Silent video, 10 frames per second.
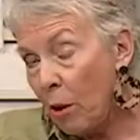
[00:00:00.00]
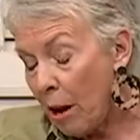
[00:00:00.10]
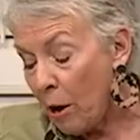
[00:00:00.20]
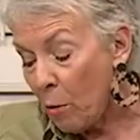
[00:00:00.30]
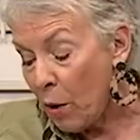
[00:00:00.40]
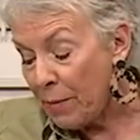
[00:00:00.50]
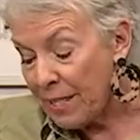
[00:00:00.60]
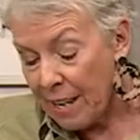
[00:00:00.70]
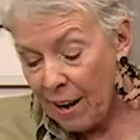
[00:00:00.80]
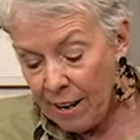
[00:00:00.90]
on our
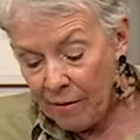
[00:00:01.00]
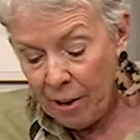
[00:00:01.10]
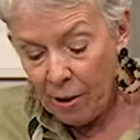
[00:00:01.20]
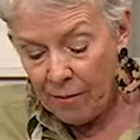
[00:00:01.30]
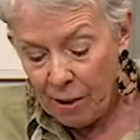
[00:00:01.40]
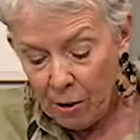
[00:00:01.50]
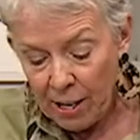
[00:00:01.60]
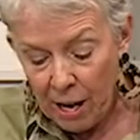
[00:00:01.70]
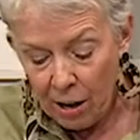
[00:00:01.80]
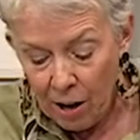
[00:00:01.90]
website at
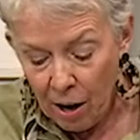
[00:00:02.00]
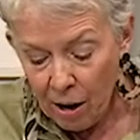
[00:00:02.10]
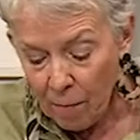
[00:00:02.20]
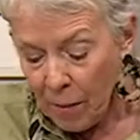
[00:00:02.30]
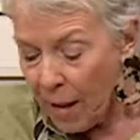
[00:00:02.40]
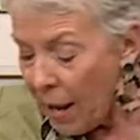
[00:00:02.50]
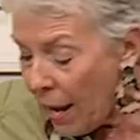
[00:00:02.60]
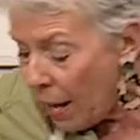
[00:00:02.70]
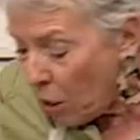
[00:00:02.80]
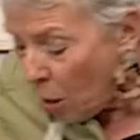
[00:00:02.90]
veryvera.com.
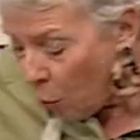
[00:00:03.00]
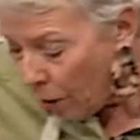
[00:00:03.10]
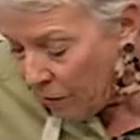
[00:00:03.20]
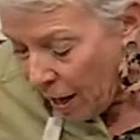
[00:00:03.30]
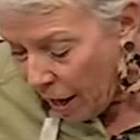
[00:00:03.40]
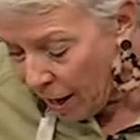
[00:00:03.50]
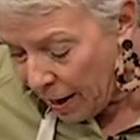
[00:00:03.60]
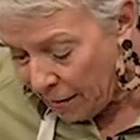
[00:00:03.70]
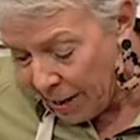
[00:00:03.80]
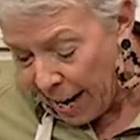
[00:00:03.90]
And you know, we've
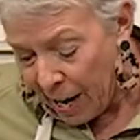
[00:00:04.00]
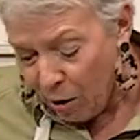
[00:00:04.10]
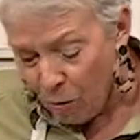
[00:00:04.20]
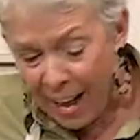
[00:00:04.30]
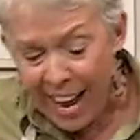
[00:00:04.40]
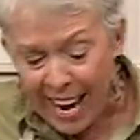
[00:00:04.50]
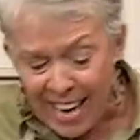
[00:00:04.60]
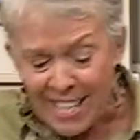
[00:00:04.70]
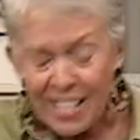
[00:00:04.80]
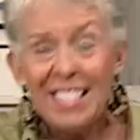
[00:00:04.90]
got now
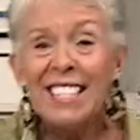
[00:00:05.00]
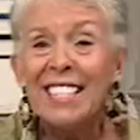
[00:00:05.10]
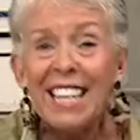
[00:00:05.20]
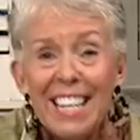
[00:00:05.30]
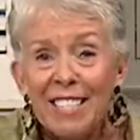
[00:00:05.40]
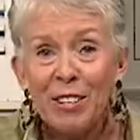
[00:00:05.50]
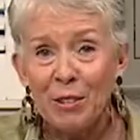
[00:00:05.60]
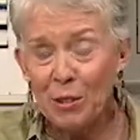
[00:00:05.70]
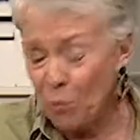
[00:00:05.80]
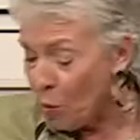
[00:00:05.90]
eight
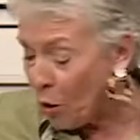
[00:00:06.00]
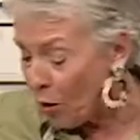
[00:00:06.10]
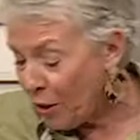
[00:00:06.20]
seasons worth